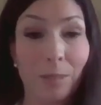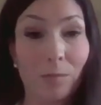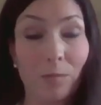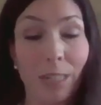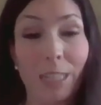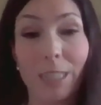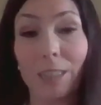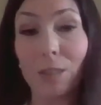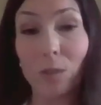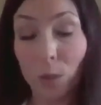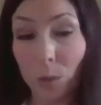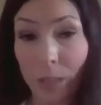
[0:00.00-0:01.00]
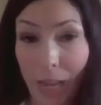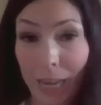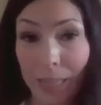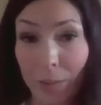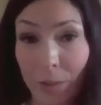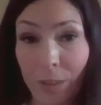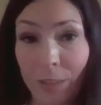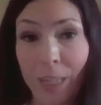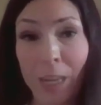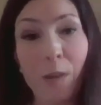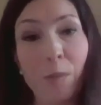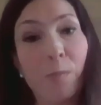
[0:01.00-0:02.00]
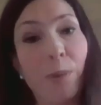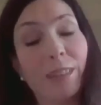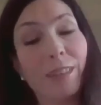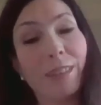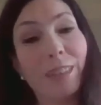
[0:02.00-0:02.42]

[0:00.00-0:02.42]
really cool hackathon, but